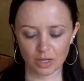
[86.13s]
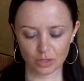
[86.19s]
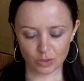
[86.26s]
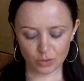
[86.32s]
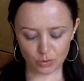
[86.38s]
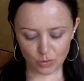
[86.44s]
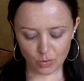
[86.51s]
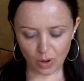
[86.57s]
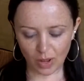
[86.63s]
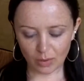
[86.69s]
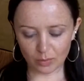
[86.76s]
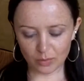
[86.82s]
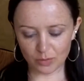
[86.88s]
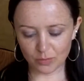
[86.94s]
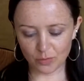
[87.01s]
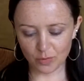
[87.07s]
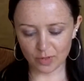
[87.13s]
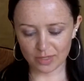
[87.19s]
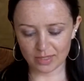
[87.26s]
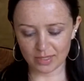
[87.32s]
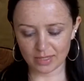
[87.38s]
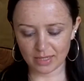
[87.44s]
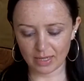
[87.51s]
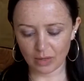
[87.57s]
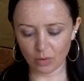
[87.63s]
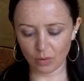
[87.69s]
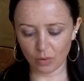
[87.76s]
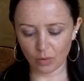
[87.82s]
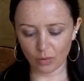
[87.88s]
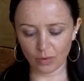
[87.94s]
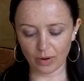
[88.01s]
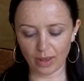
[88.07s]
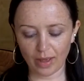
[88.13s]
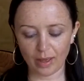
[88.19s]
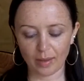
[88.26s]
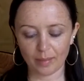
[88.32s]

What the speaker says: So I want to focus today on